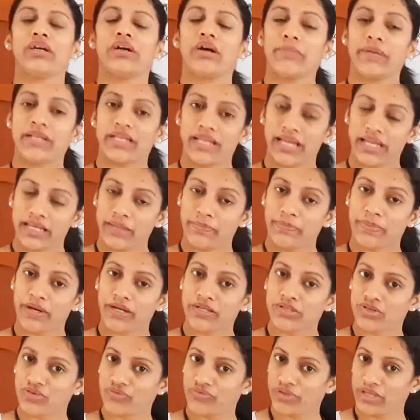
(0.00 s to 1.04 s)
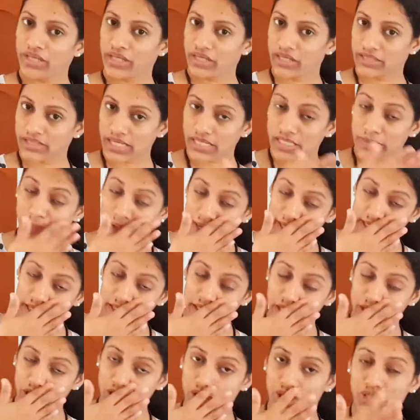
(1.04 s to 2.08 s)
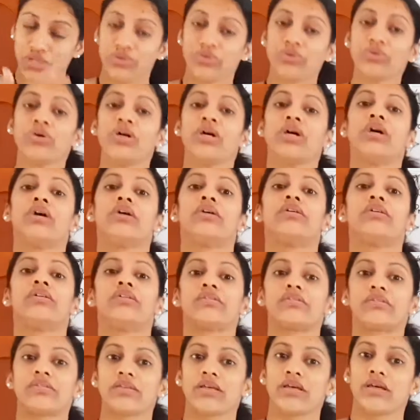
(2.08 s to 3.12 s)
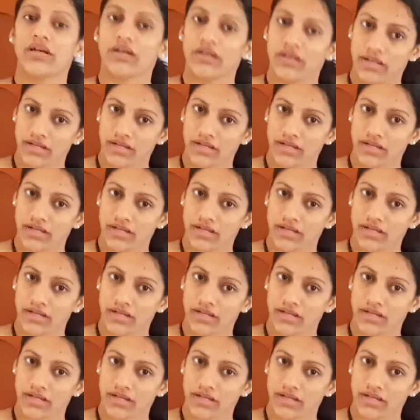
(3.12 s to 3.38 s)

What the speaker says: any part of the suspected tissue is